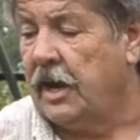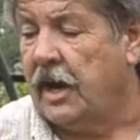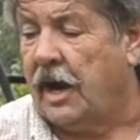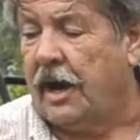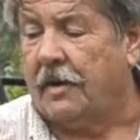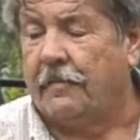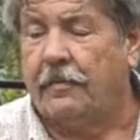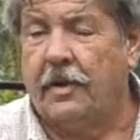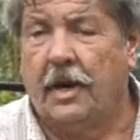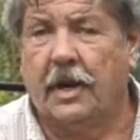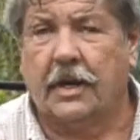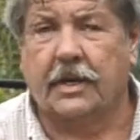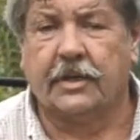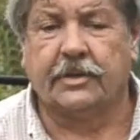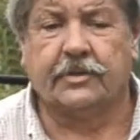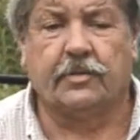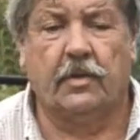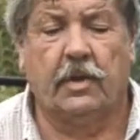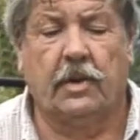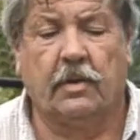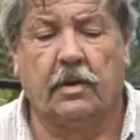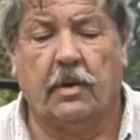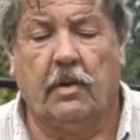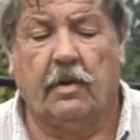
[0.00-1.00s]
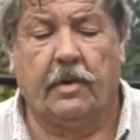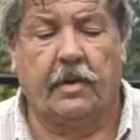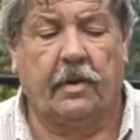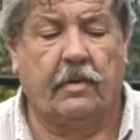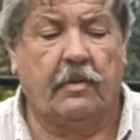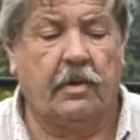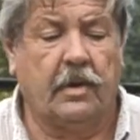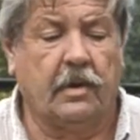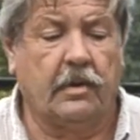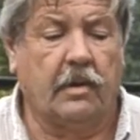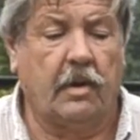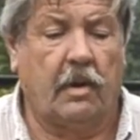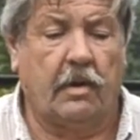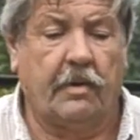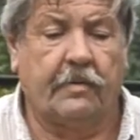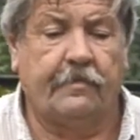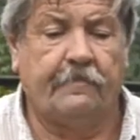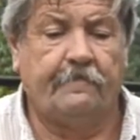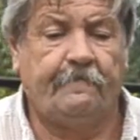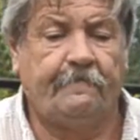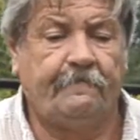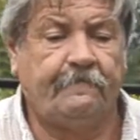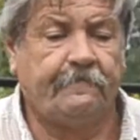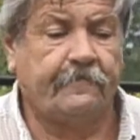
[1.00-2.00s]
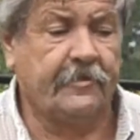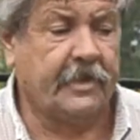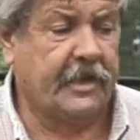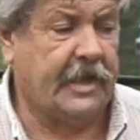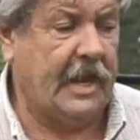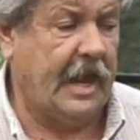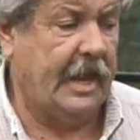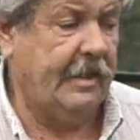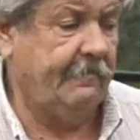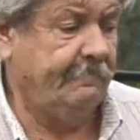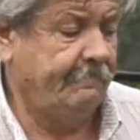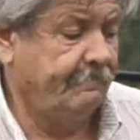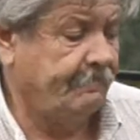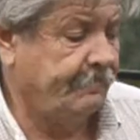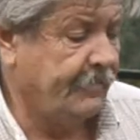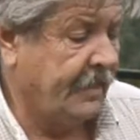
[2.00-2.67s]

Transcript: Our pumpkins will go in our row garden. Okay?